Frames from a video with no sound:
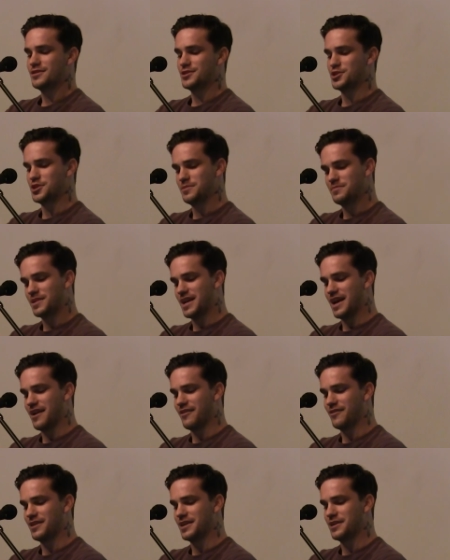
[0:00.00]
Jim
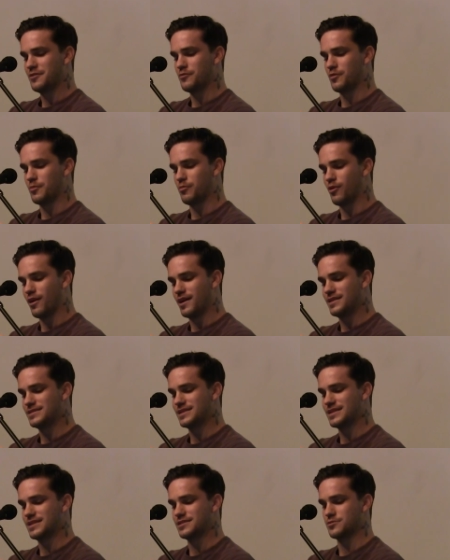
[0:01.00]
Carrey reprising